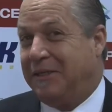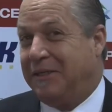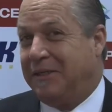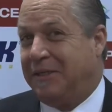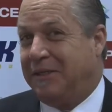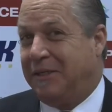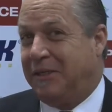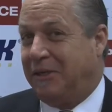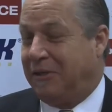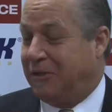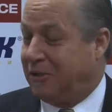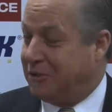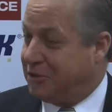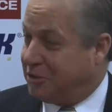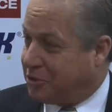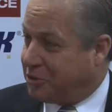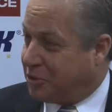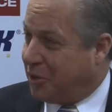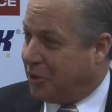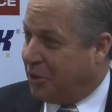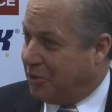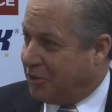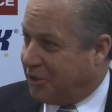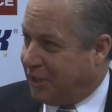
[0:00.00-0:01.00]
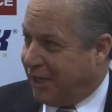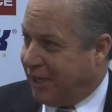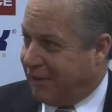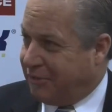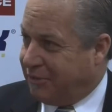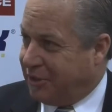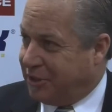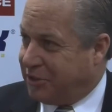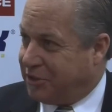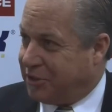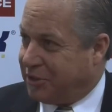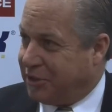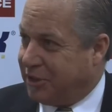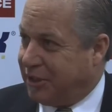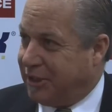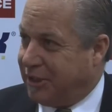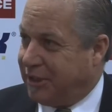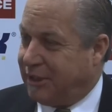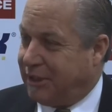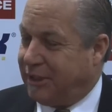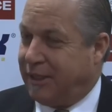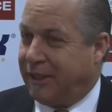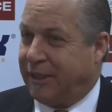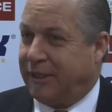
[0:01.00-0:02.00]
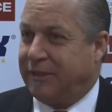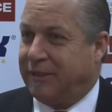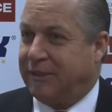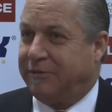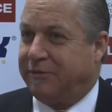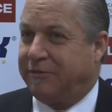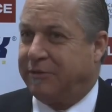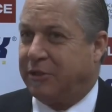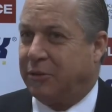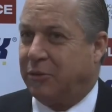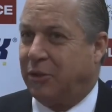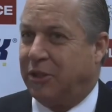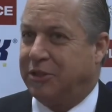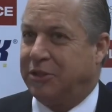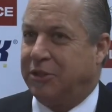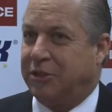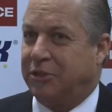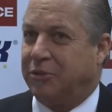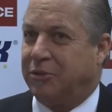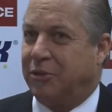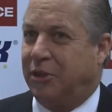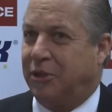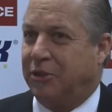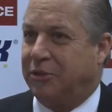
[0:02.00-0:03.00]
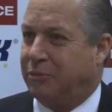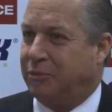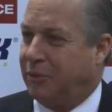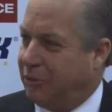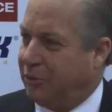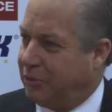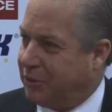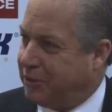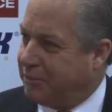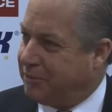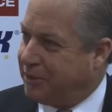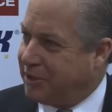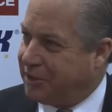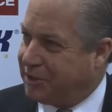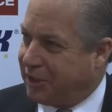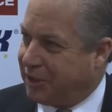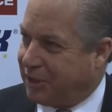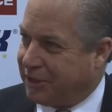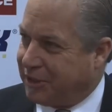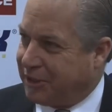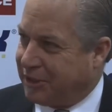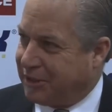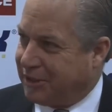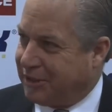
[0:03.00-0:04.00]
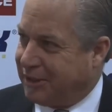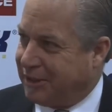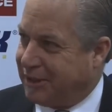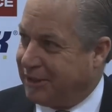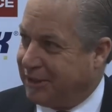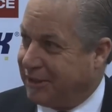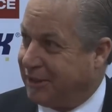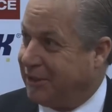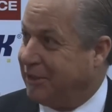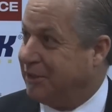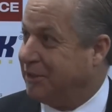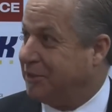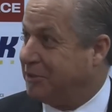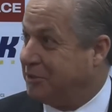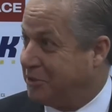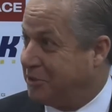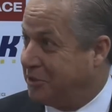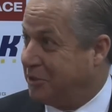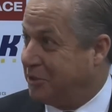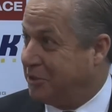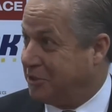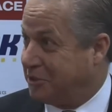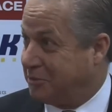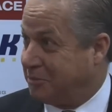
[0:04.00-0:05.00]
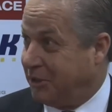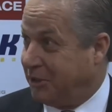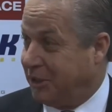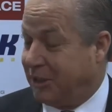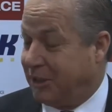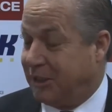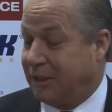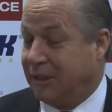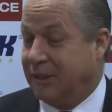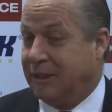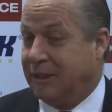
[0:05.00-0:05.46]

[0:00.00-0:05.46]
There's growth, obviously, and if there wasn't growth, we wouldn't be selling gear, so to speak.